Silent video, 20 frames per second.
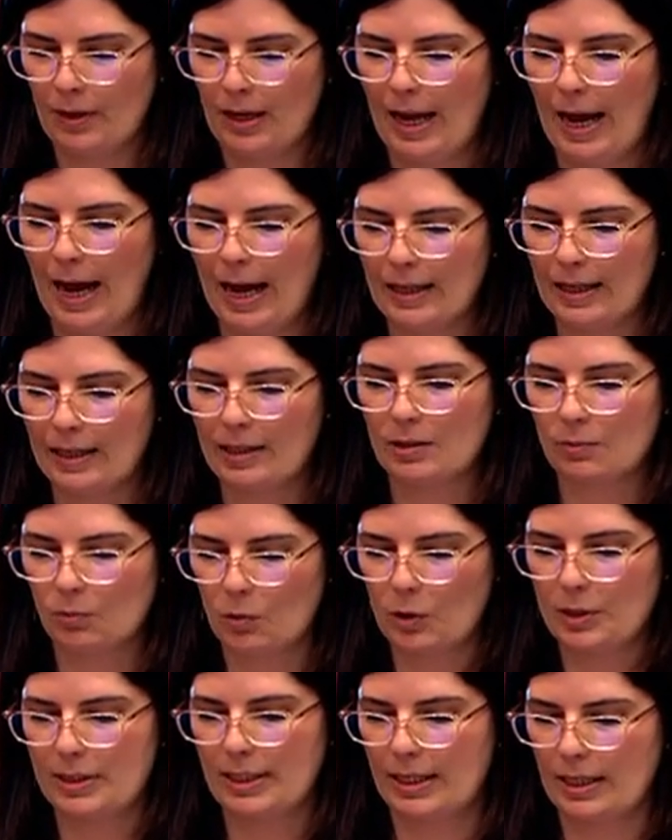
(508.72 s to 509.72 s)
Alex
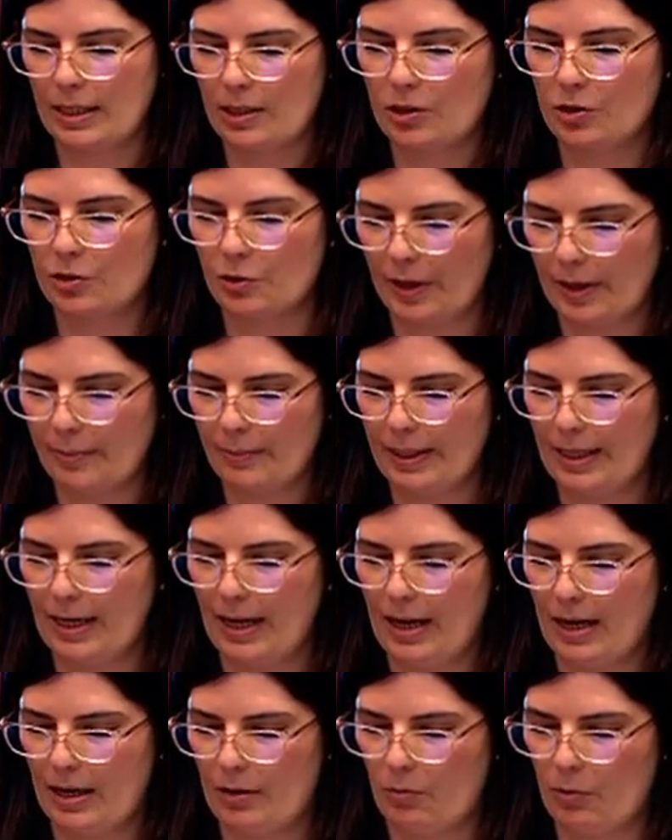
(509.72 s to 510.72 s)
was an extremely
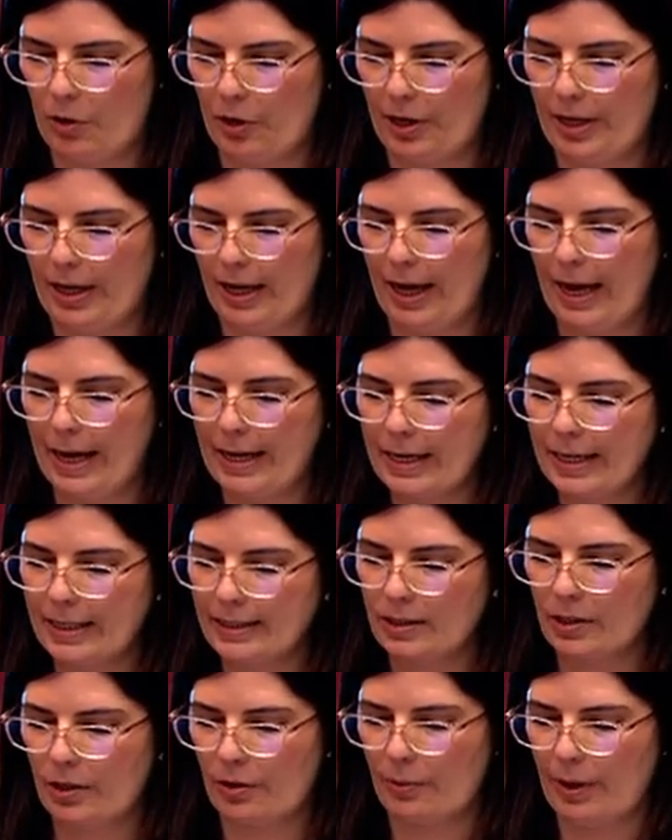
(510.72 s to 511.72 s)
hard worker, and
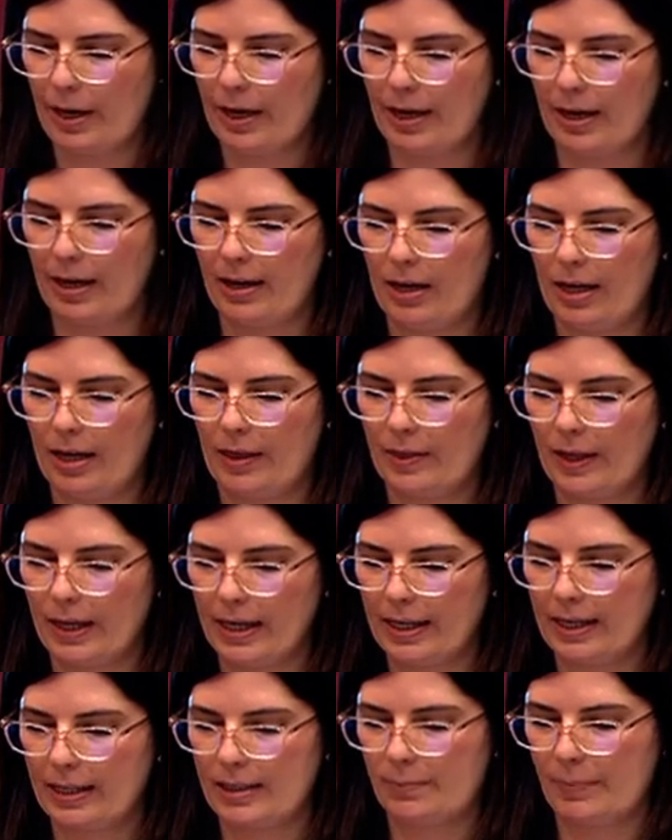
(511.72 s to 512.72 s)
his career, I
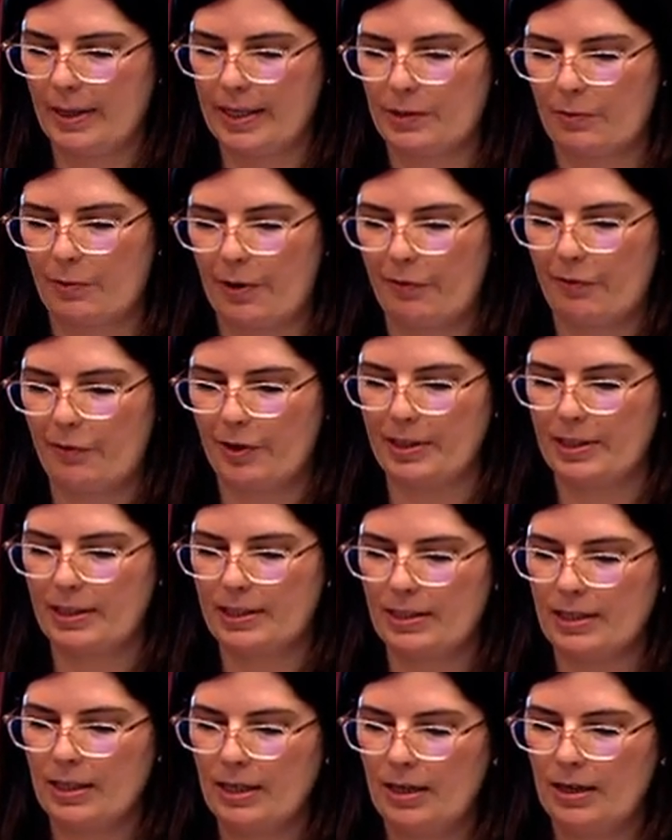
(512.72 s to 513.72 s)
think, is best referenced